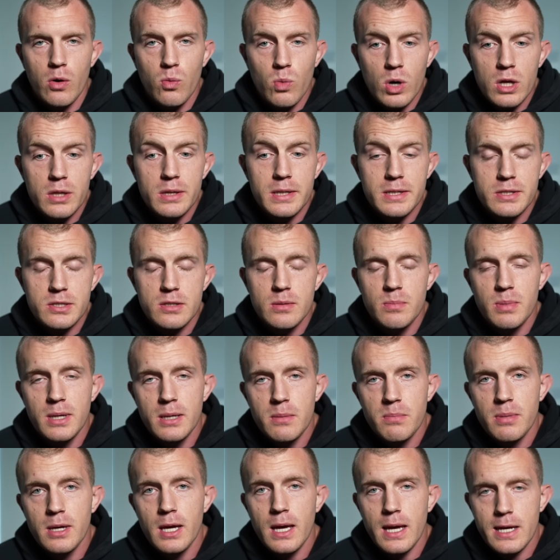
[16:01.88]
I want this to be
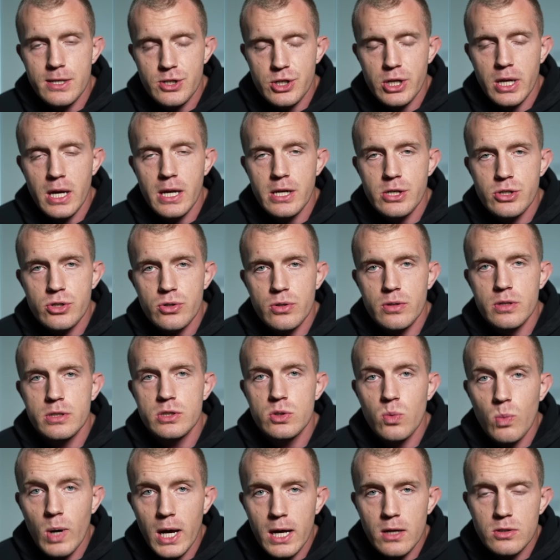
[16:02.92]
a bit educational
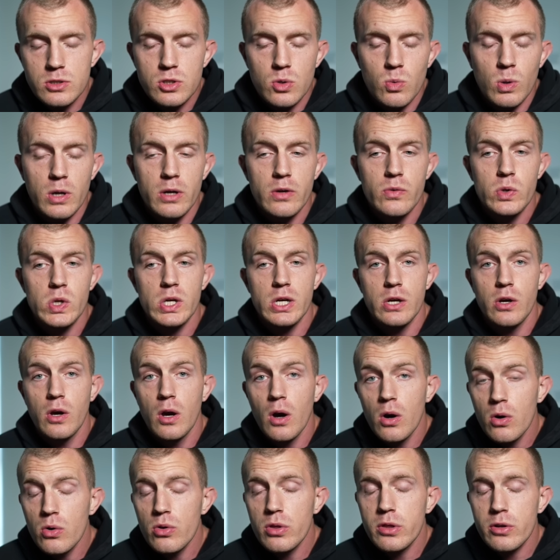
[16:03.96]
as well, so we're going to
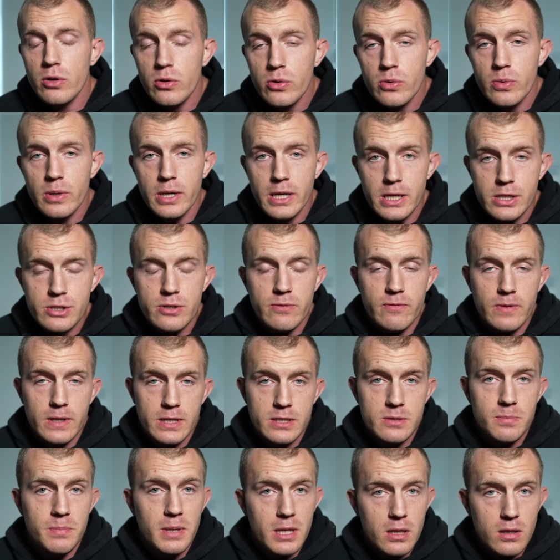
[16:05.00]
go through each of
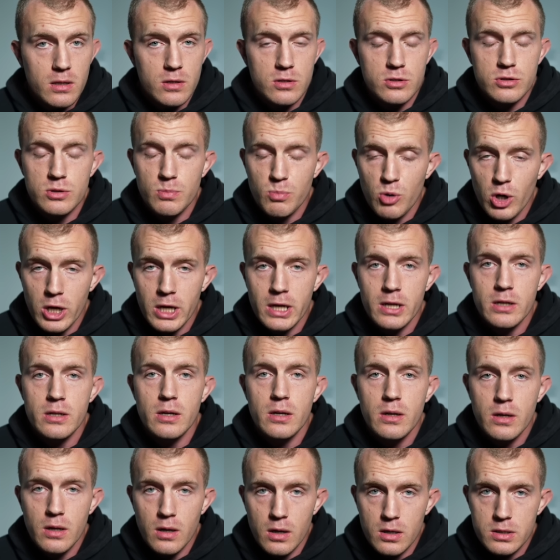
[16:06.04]
these pillars: brand,
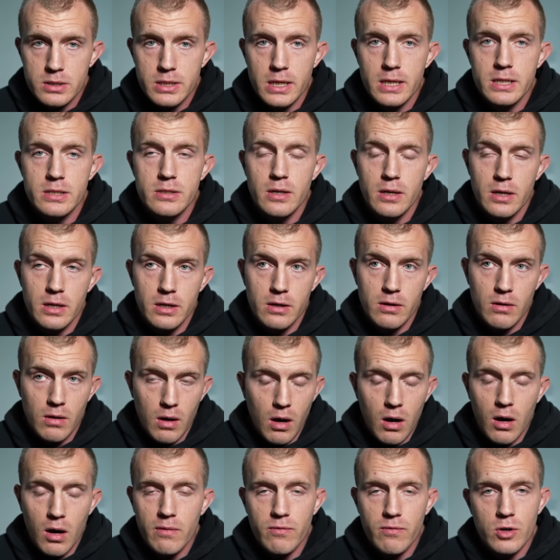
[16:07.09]
content, and
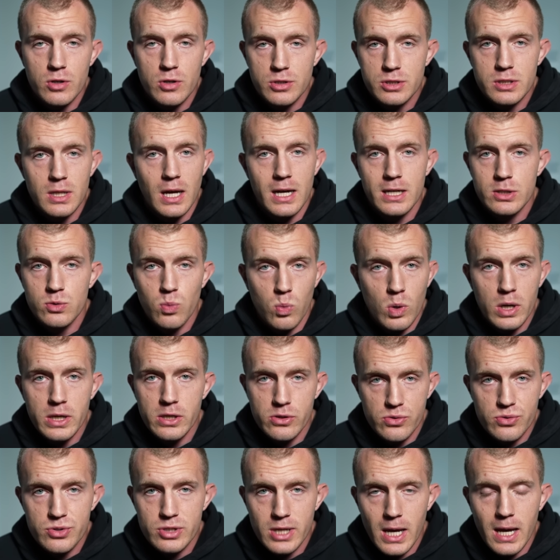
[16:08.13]
offer / what
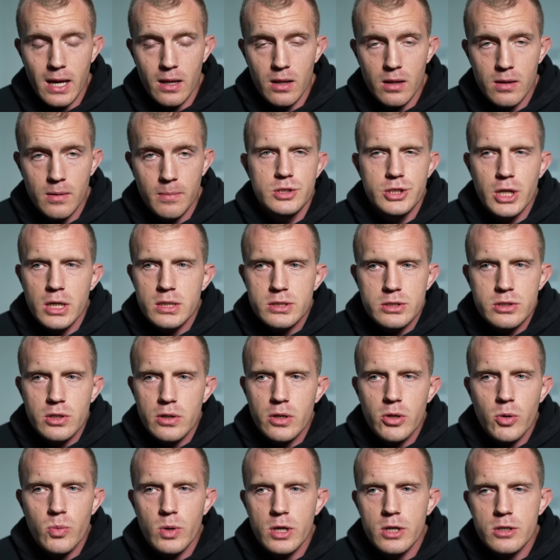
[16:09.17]
you sell, just so
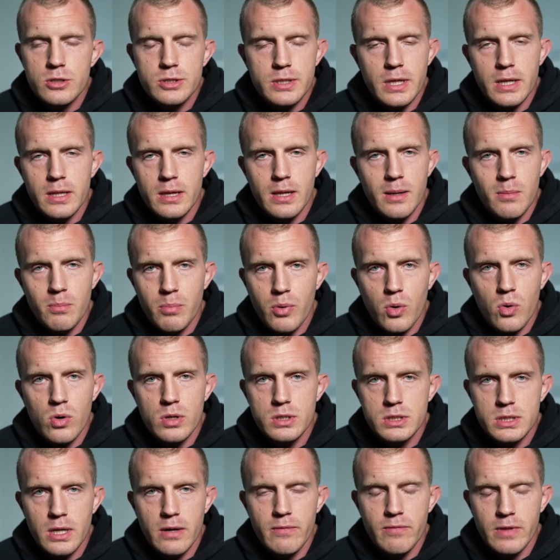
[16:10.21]
you understand the
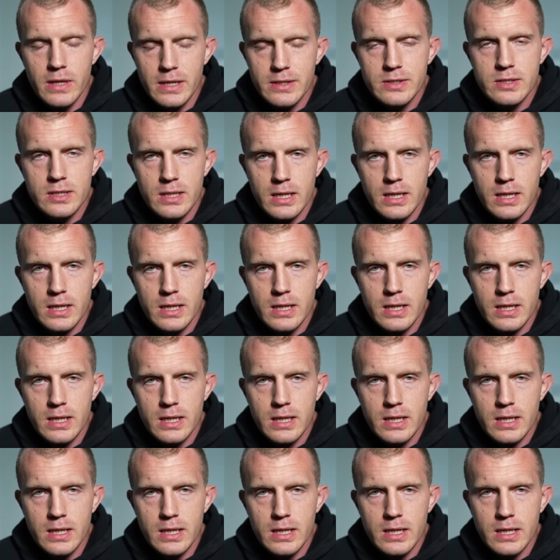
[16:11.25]
importance of these